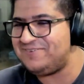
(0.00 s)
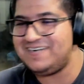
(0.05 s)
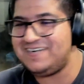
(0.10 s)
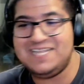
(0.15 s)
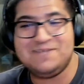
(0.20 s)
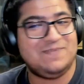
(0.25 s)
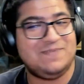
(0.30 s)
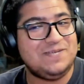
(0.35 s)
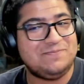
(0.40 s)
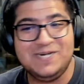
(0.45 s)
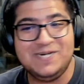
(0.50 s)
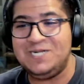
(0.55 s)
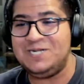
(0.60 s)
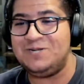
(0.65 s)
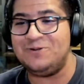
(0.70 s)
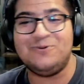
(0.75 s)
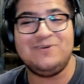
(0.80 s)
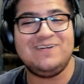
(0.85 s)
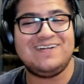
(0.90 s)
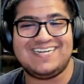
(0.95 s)
Like people
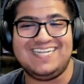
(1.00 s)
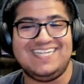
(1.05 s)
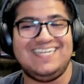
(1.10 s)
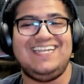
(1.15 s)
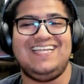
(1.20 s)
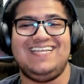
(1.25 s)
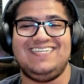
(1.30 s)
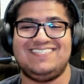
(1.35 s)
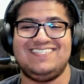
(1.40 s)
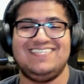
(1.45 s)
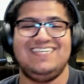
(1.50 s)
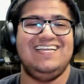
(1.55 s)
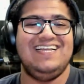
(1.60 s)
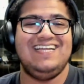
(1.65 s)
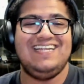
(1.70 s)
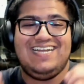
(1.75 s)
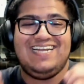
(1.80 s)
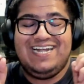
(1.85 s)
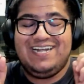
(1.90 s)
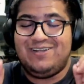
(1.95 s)
don't realize
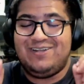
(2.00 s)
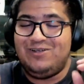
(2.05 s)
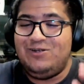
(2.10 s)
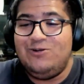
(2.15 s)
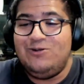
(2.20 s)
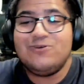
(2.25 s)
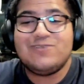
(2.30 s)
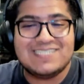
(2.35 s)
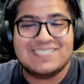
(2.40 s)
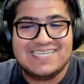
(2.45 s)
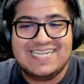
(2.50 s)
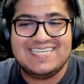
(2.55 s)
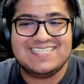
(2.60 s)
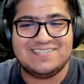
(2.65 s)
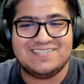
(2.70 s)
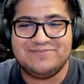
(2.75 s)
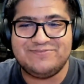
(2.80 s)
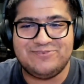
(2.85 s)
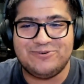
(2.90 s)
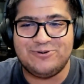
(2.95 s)
it looks nice in
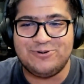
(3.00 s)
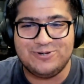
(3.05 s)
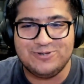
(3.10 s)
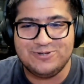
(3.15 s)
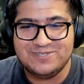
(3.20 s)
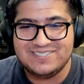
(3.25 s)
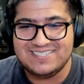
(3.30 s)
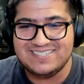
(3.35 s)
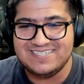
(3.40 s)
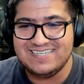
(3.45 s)
photos.